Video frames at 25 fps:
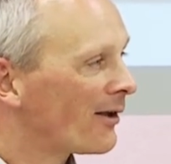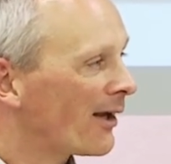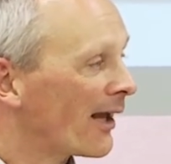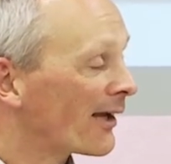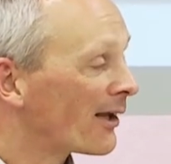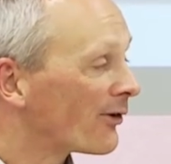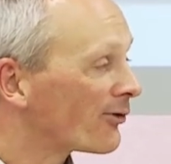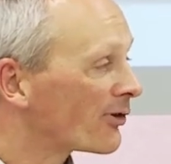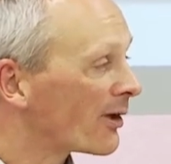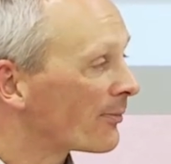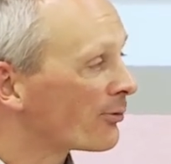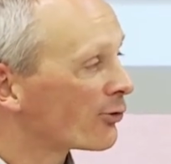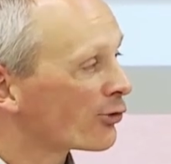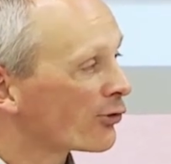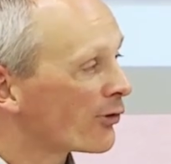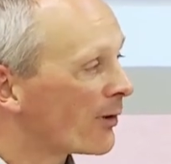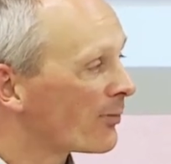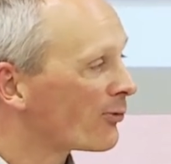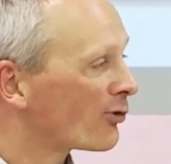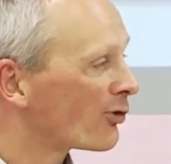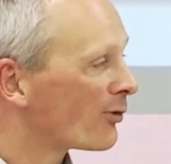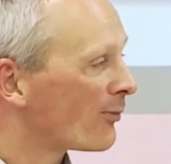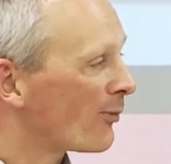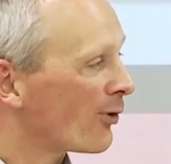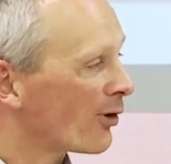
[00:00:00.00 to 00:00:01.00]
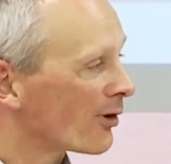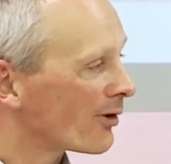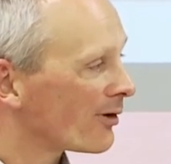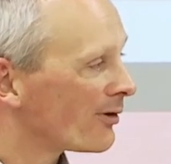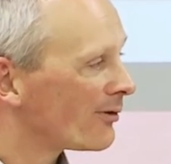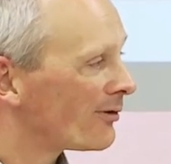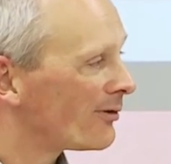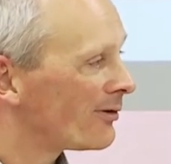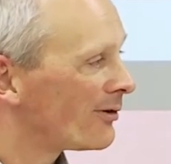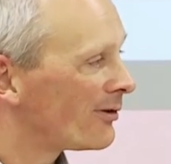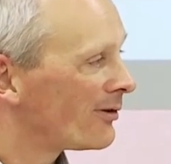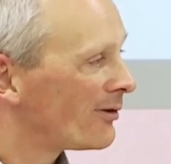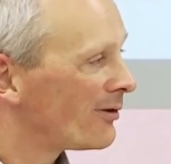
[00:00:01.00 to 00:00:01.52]
like a subscription
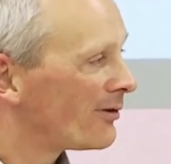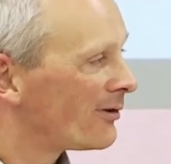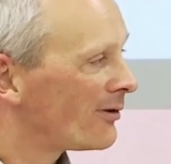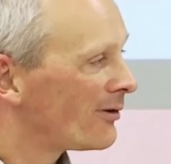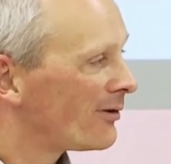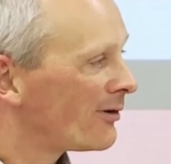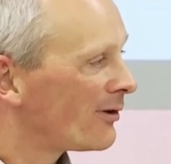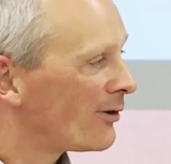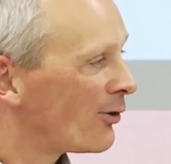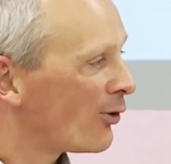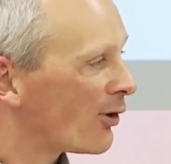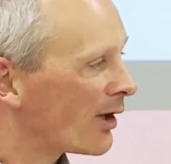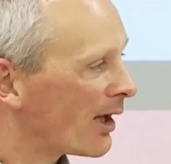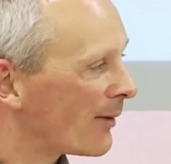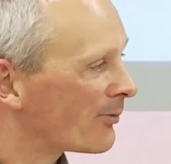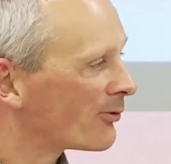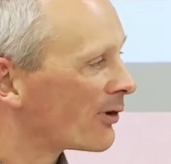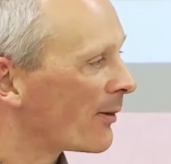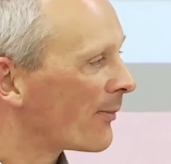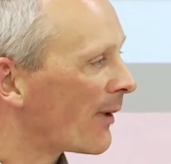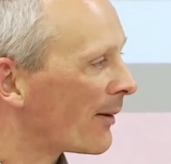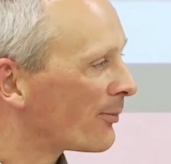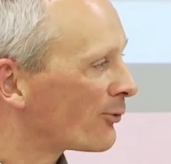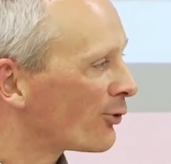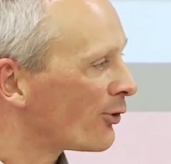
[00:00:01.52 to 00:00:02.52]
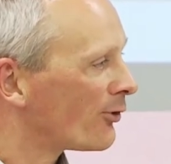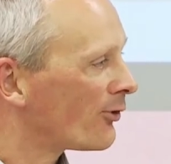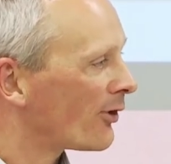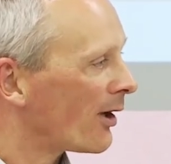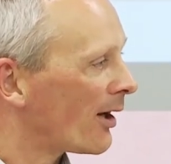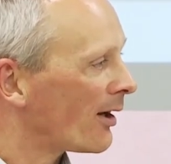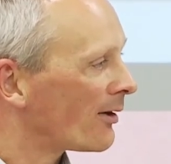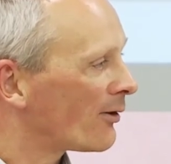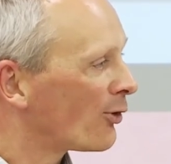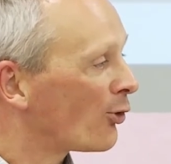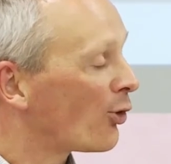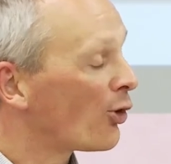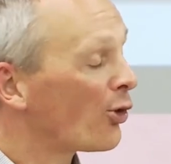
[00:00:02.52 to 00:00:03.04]
model, who keeps them up to
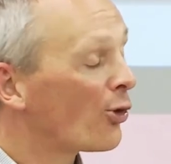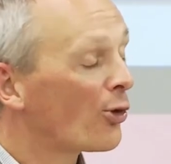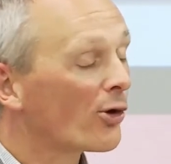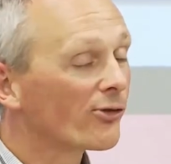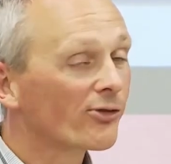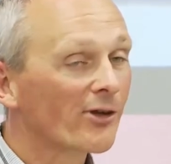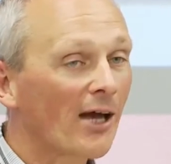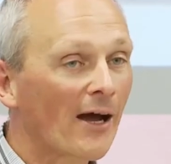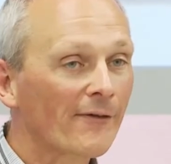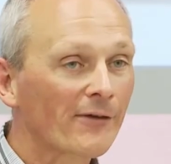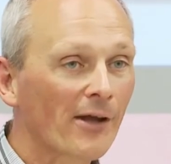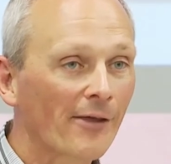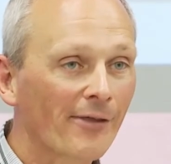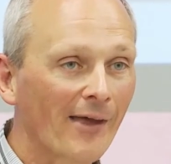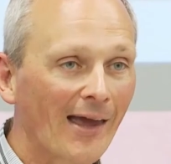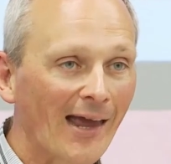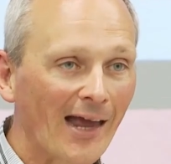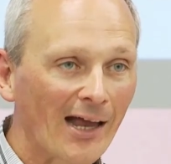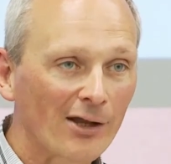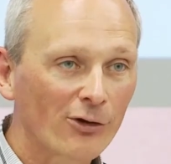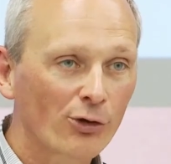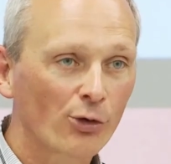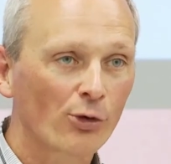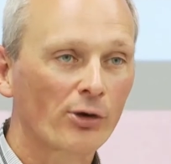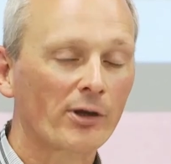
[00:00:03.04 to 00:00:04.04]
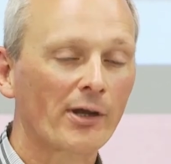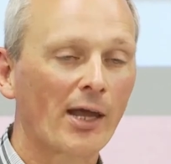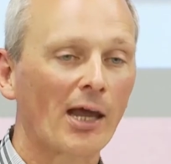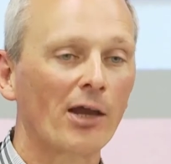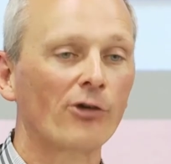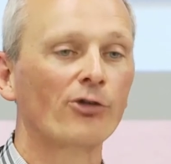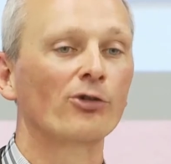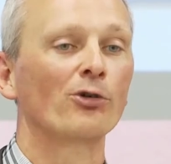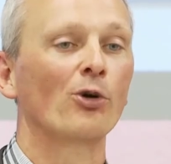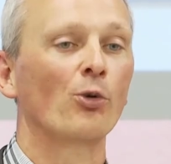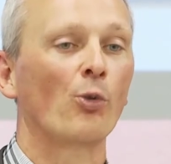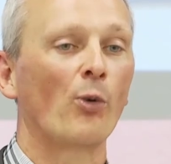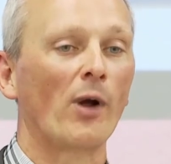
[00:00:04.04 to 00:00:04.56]
date, who looks after their
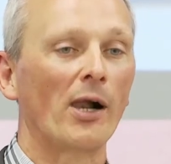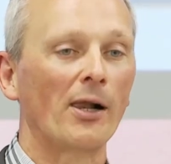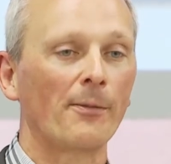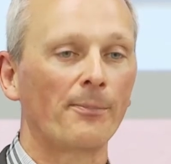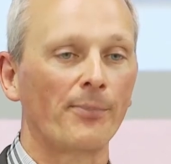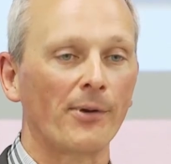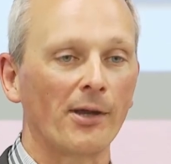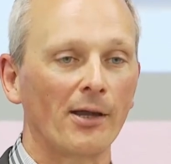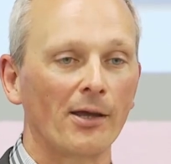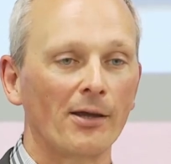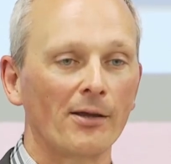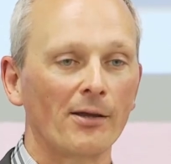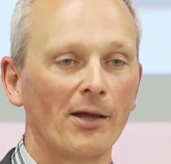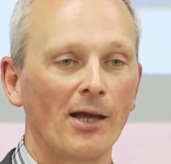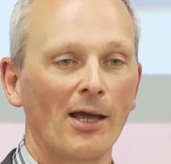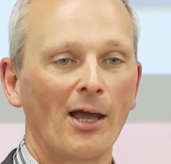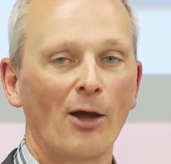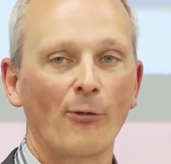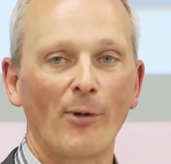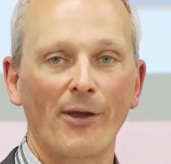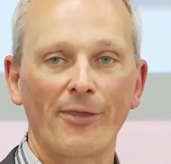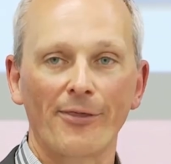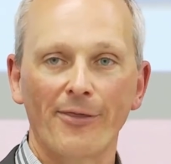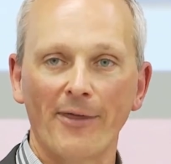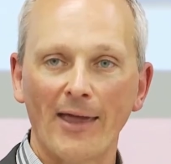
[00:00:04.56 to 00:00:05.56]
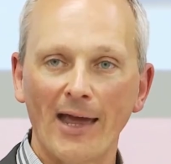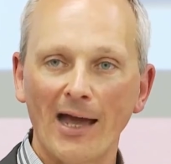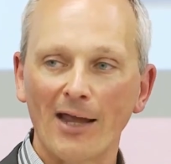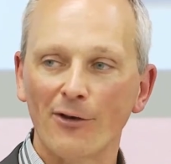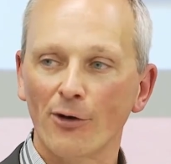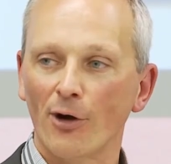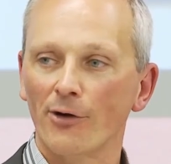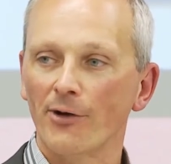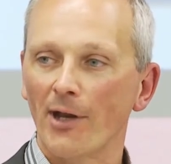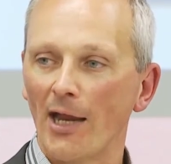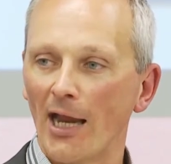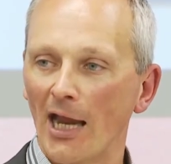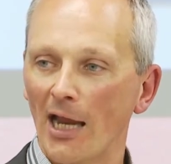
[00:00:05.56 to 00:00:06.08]
educational well-being when they are
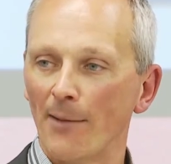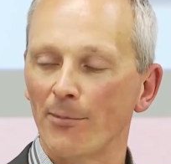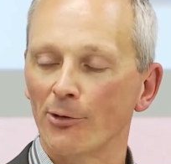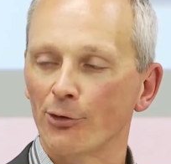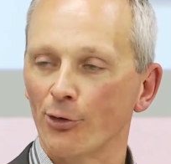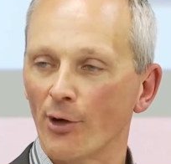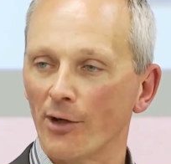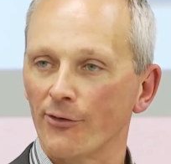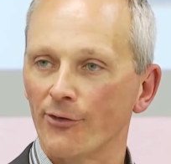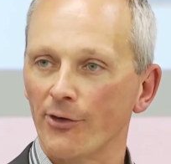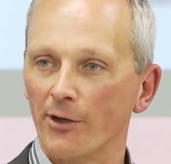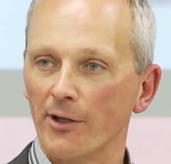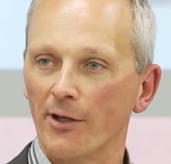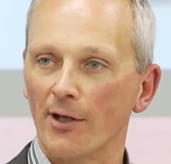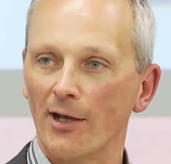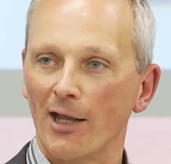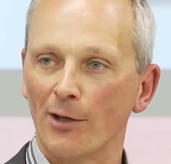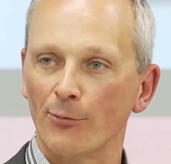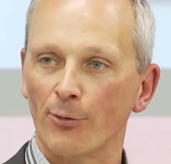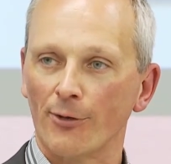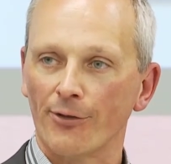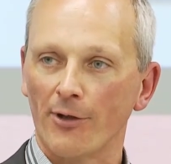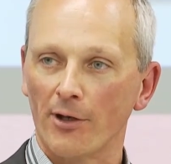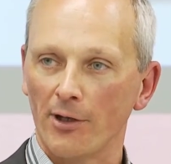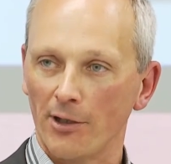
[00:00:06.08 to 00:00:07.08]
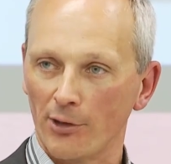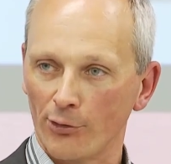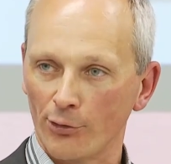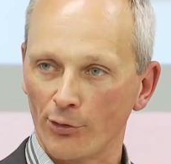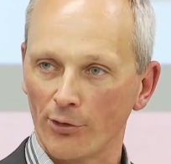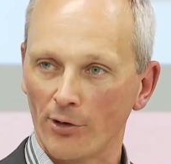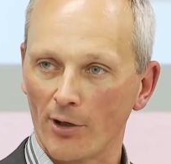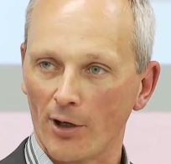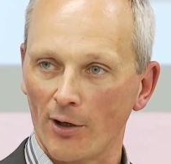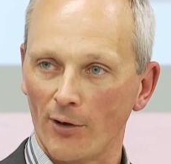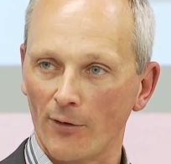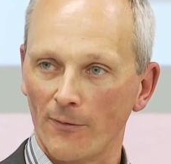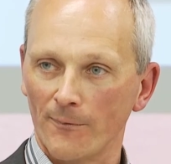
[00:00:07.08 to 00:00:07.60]
not able to articulate what they need to
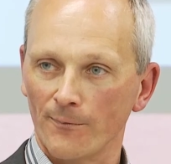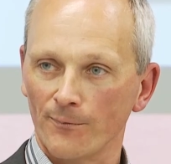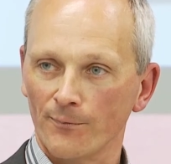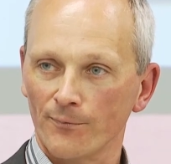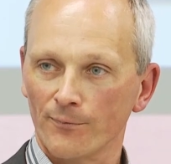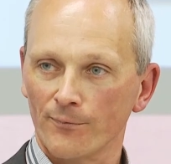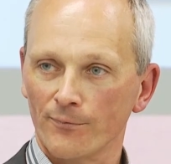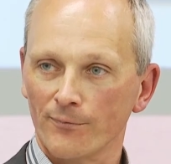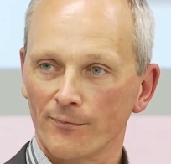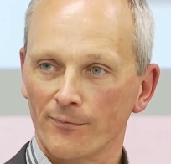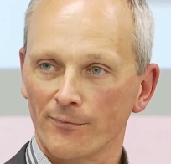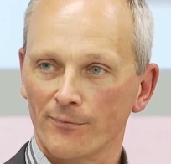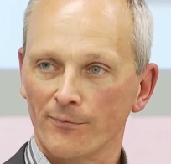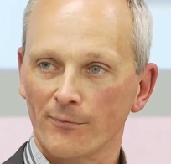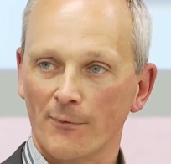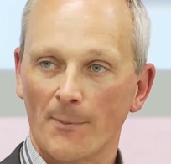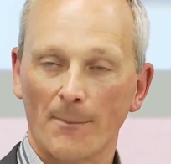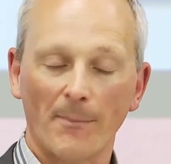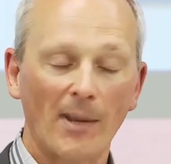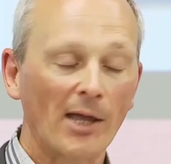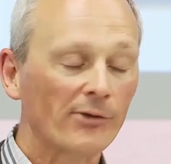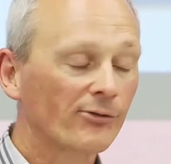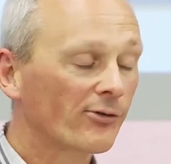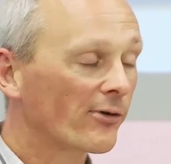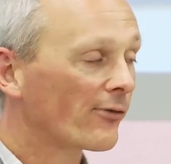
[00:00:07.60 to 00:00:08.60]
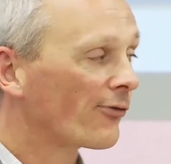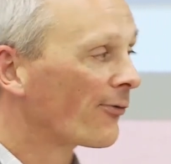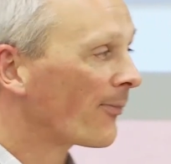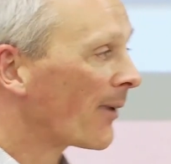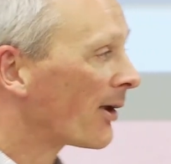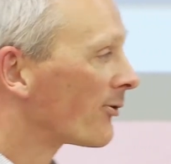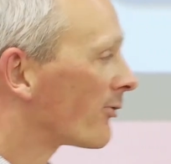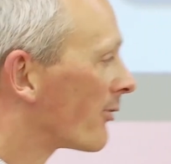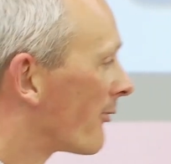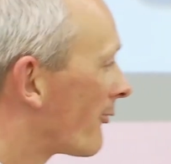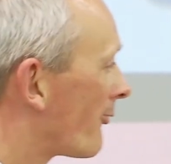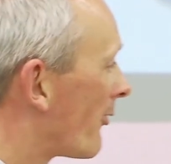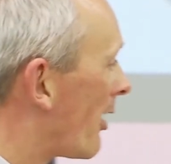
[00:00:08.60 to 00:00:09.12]
know. Massive,
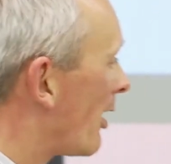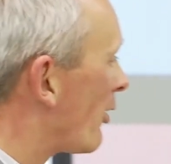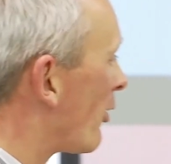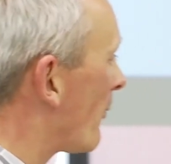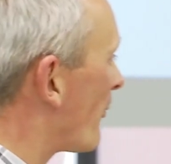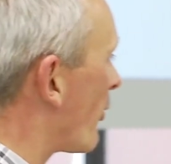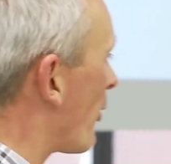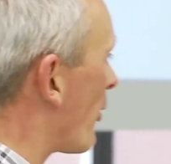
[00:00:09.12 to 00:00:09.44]
massive value